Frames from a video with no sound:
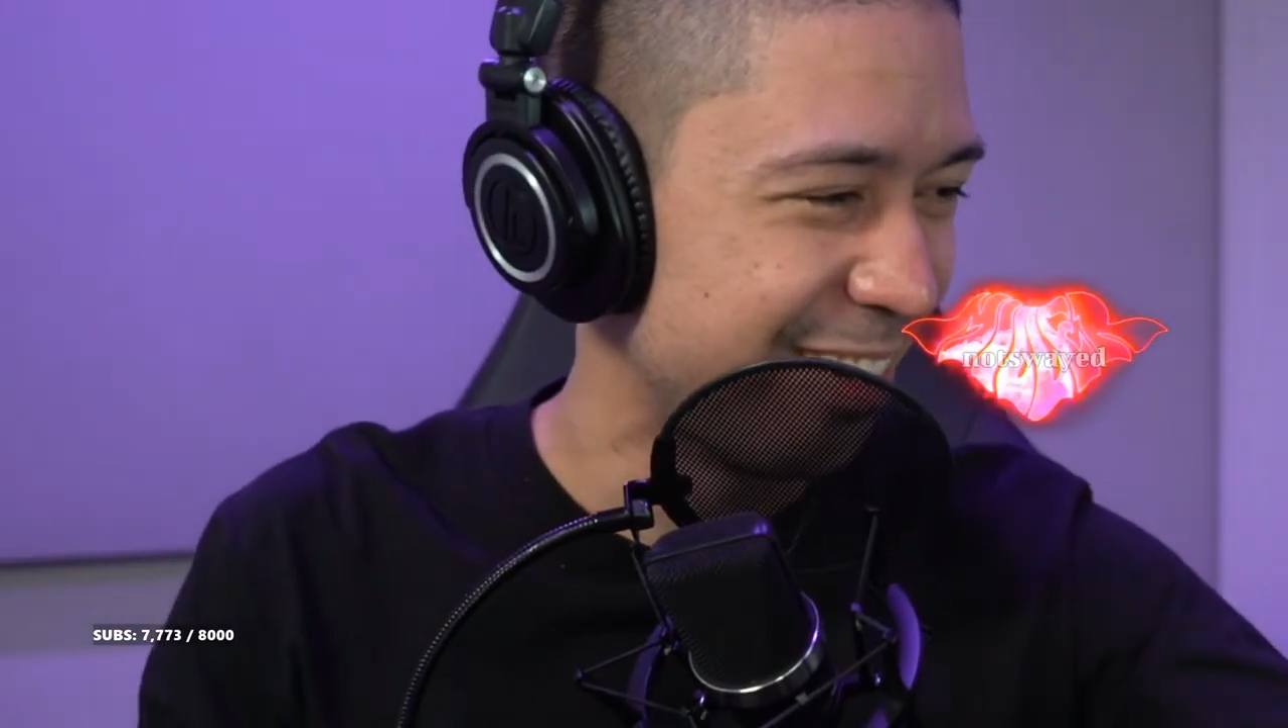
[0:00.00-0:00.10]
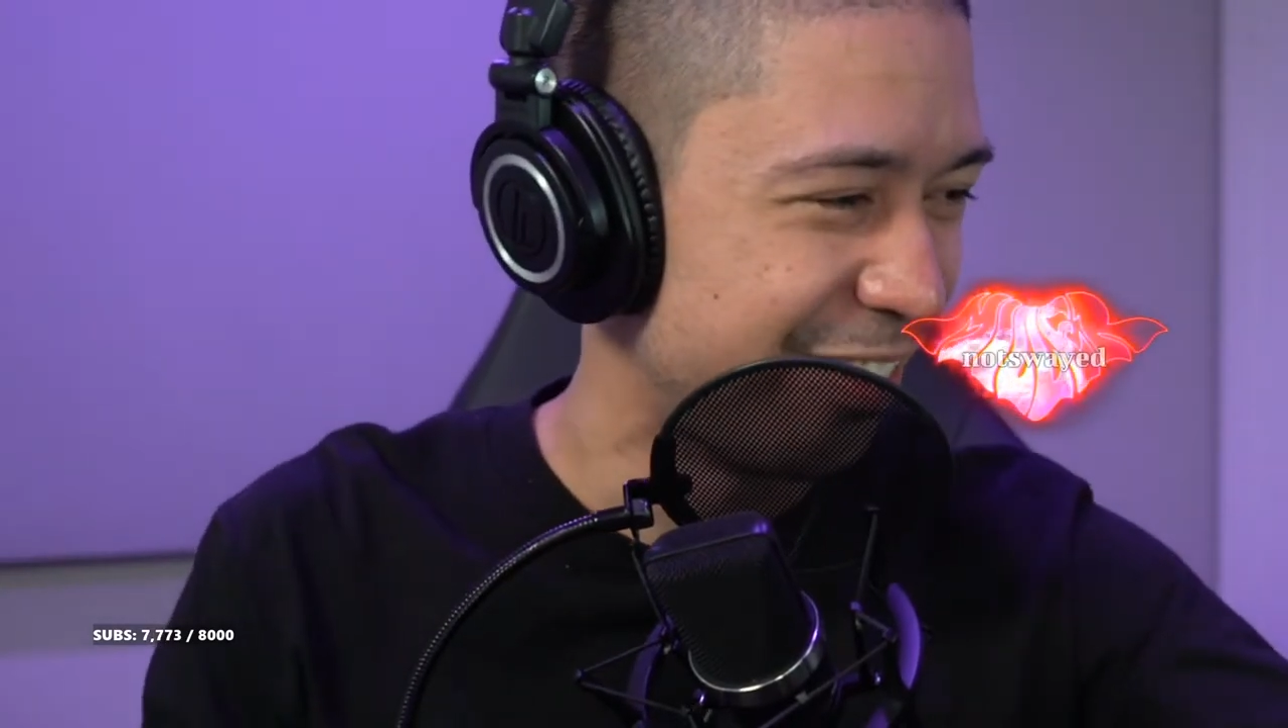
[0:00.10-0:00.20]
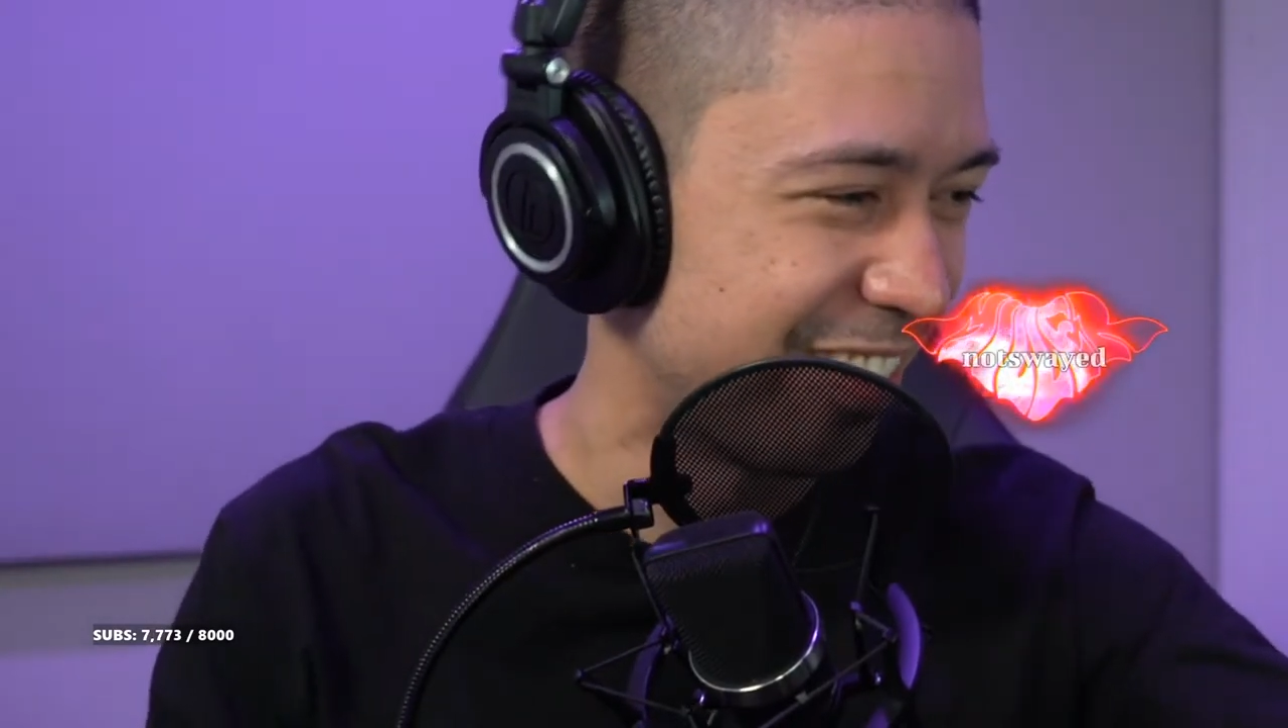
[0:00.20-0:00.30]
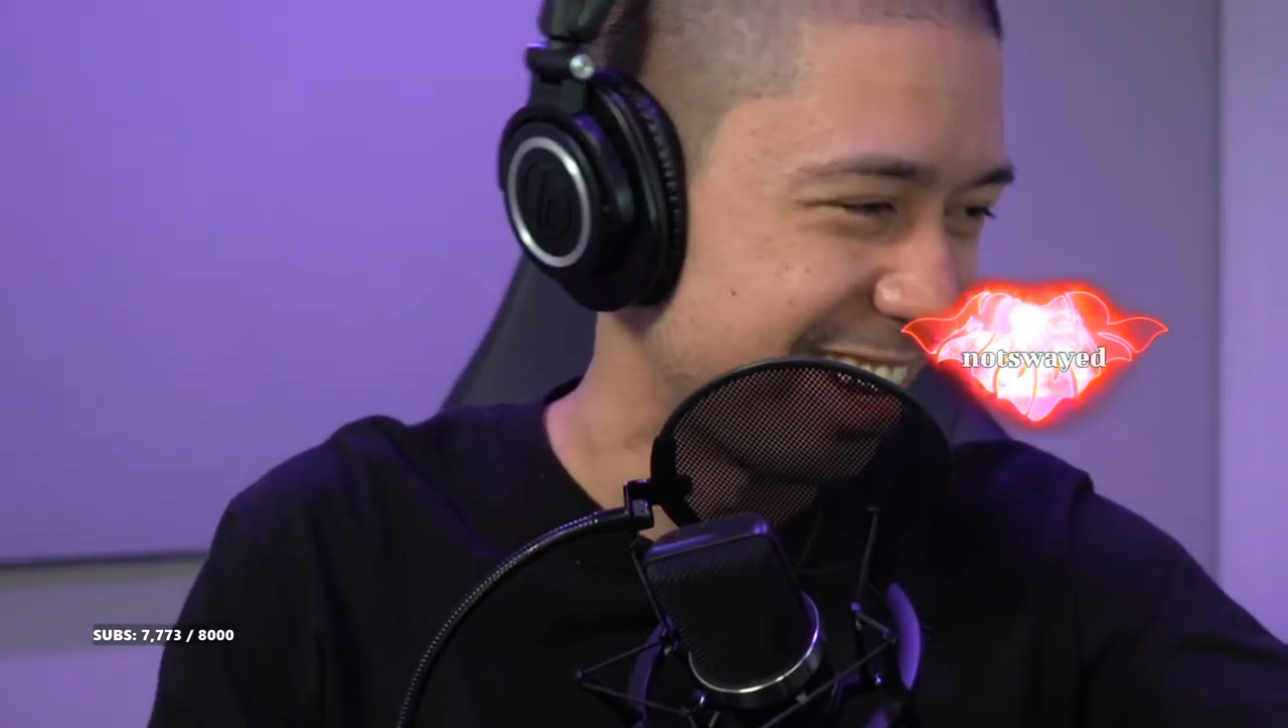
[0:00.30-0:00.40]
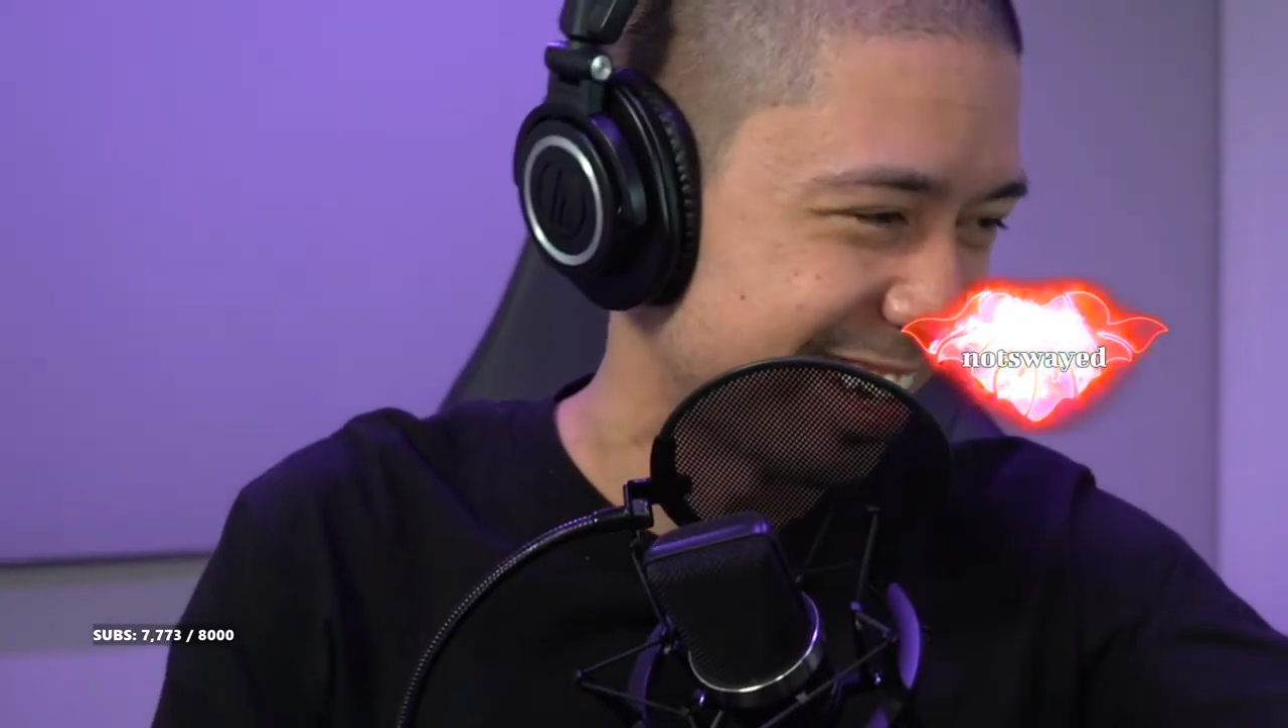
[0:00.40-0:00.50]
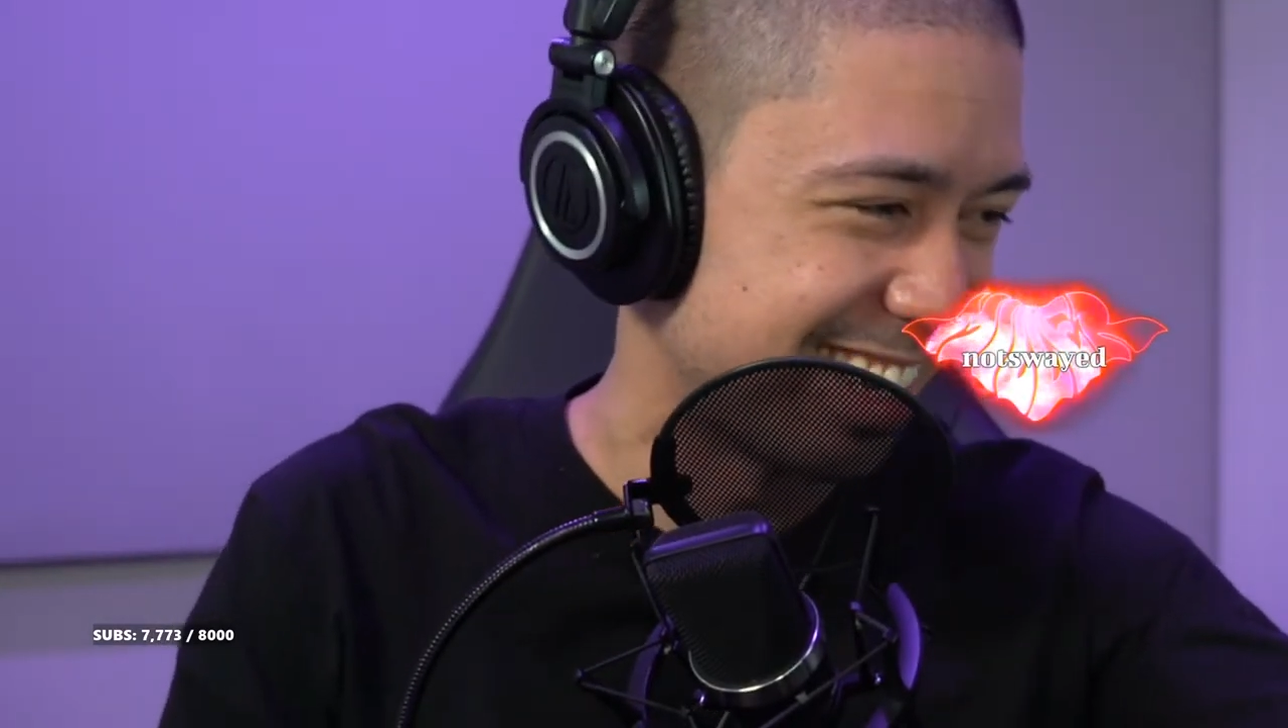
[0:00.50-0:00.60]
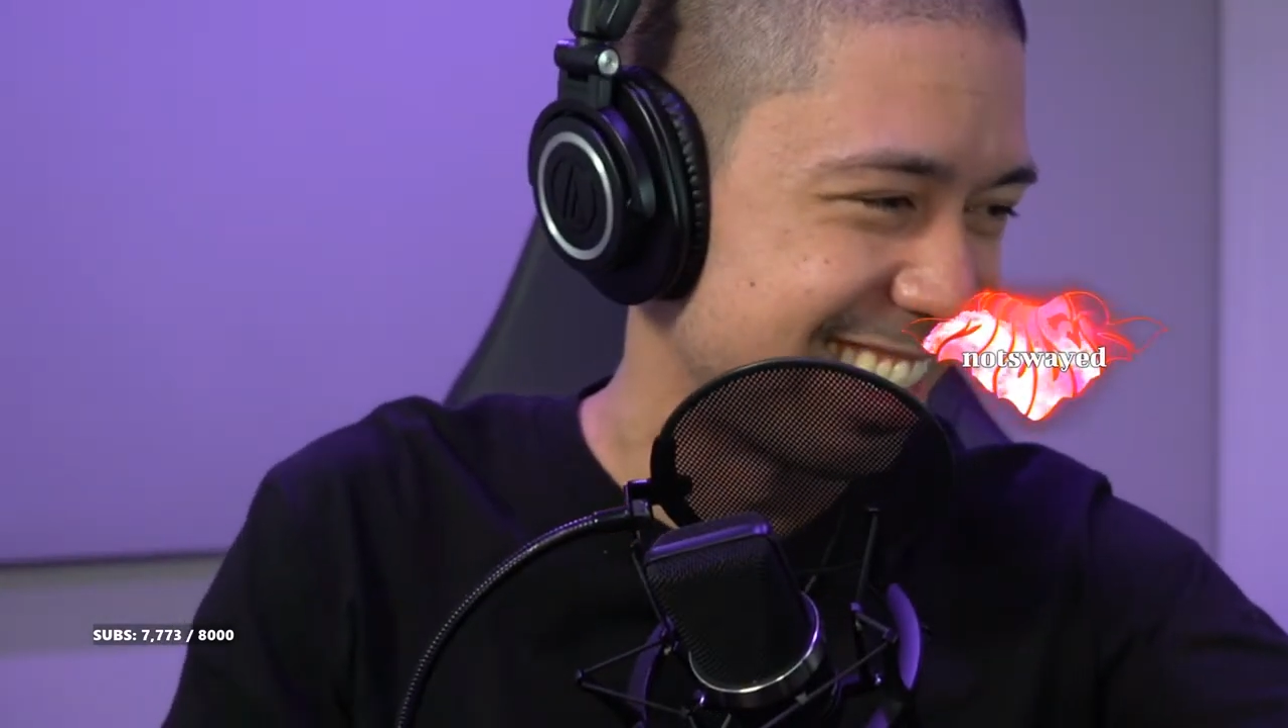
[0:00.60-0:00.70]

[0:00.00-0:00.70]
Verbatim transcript: fucking